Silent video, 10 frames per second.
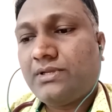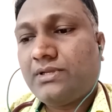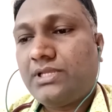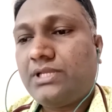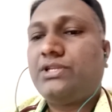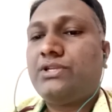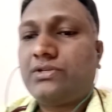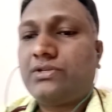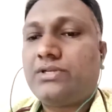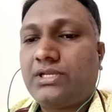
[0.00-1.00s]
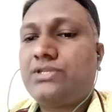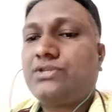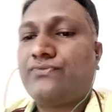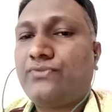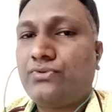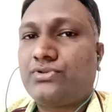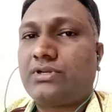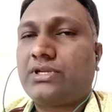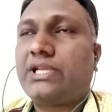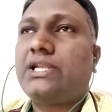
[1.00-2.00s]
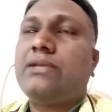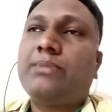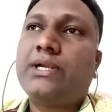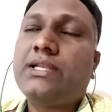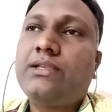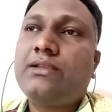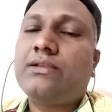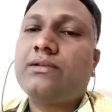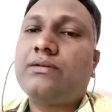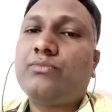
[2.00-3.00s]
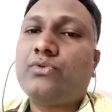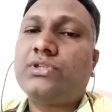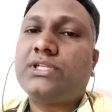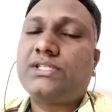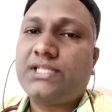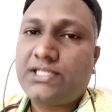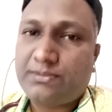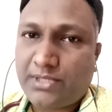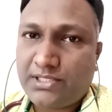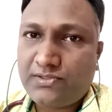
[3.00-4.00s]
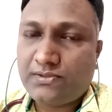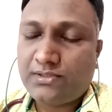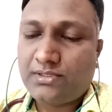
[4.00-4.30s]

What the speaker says: then you need to take a flu shot. Anybody more than 6 months